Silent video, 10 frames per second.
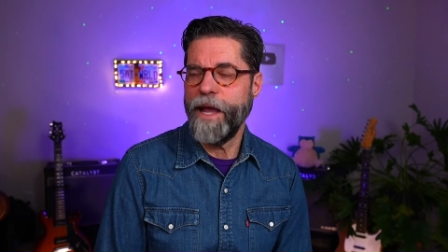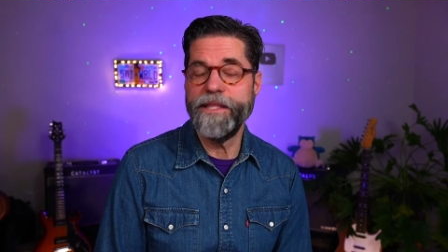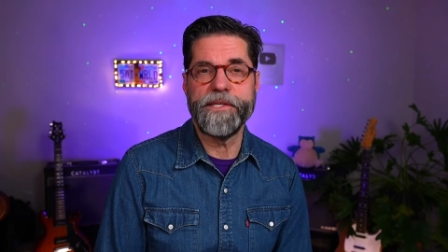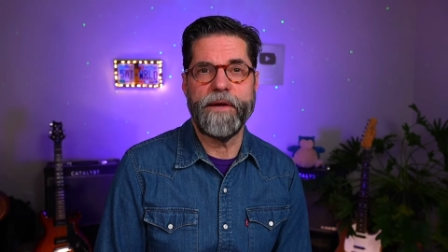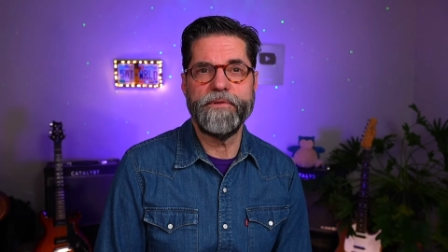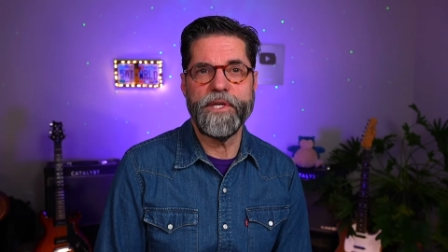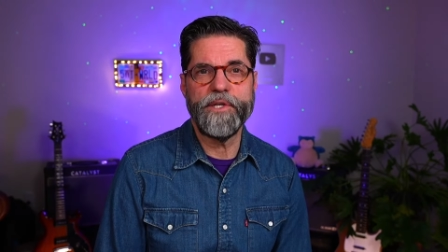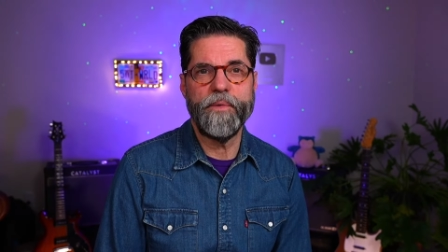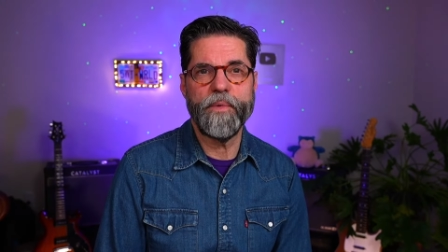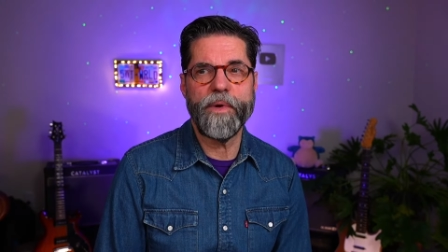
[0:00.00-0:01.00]
I had this
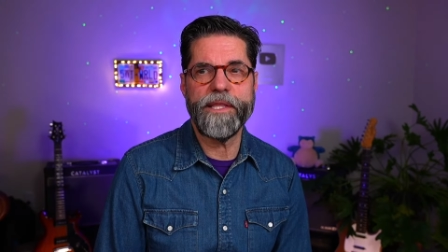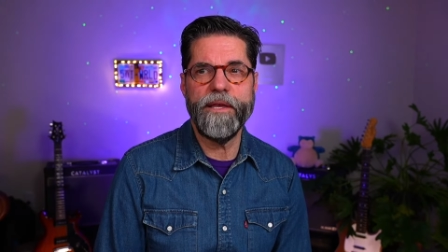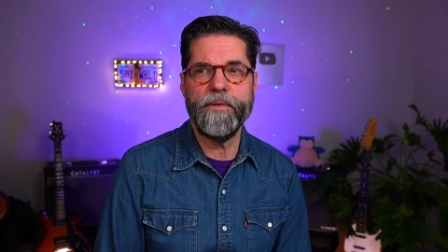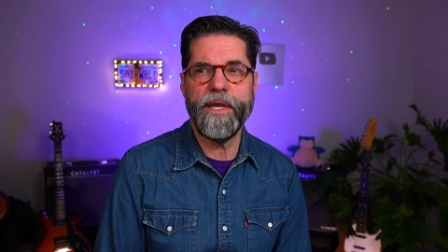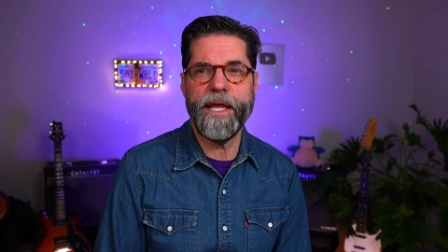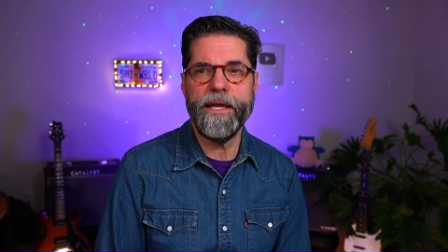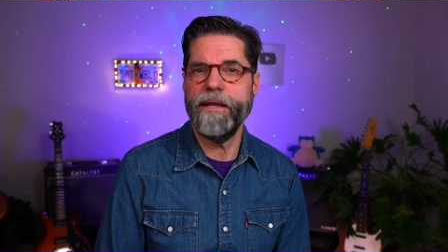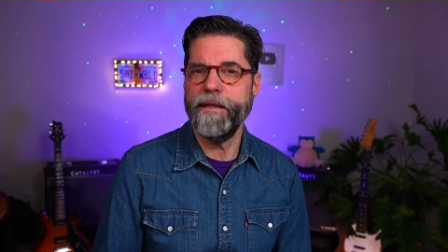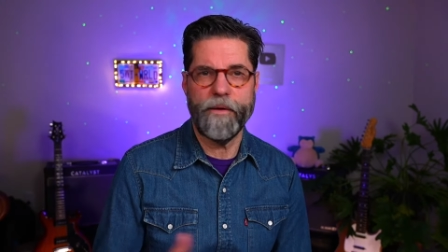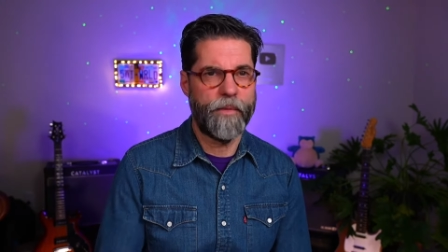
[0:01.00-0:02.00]
conversation with Rick the other
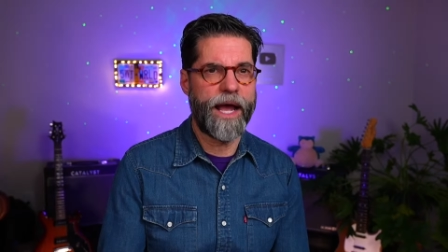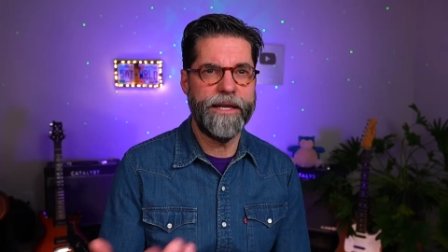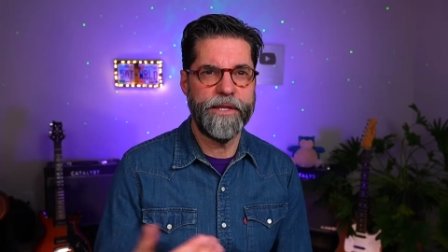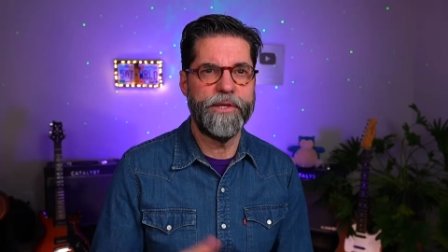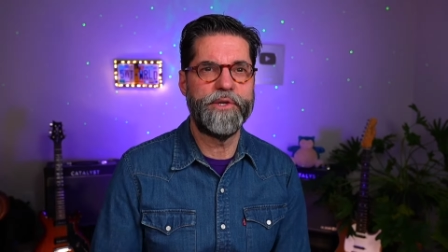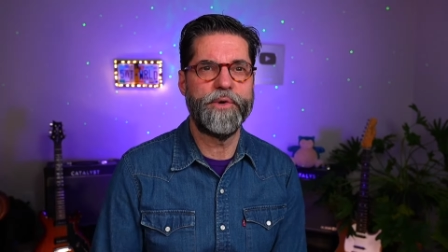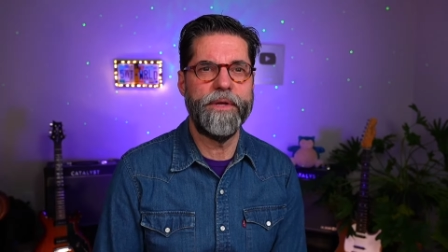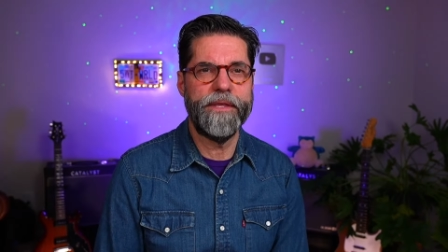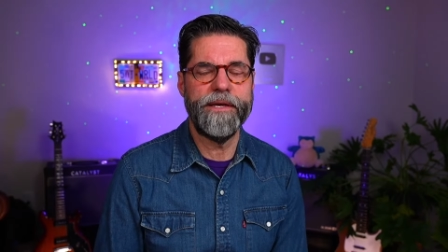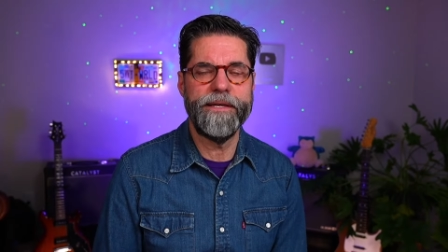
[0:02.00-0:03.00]
day. I did
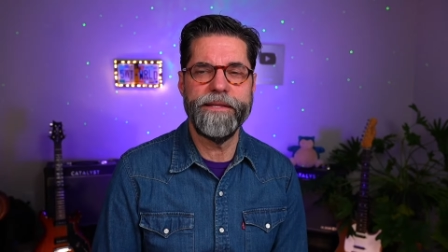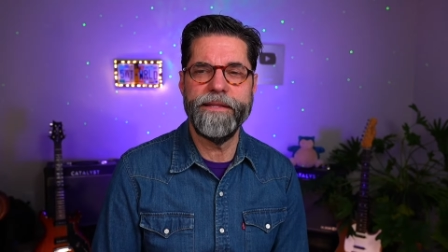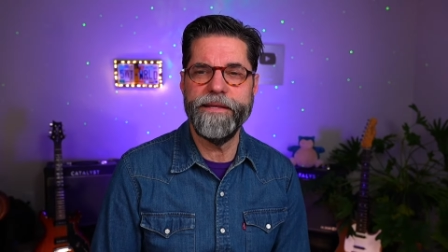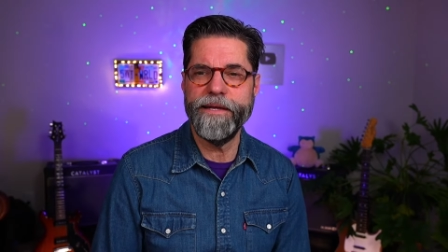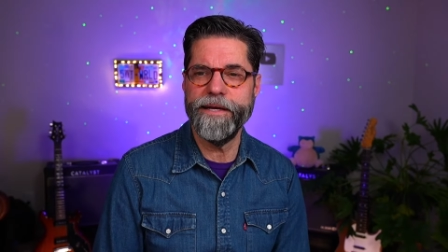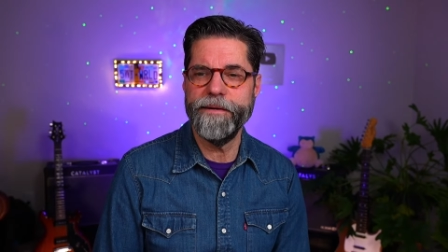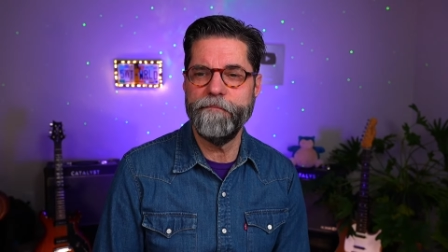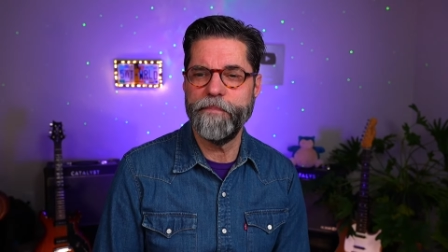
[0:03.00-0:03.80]
the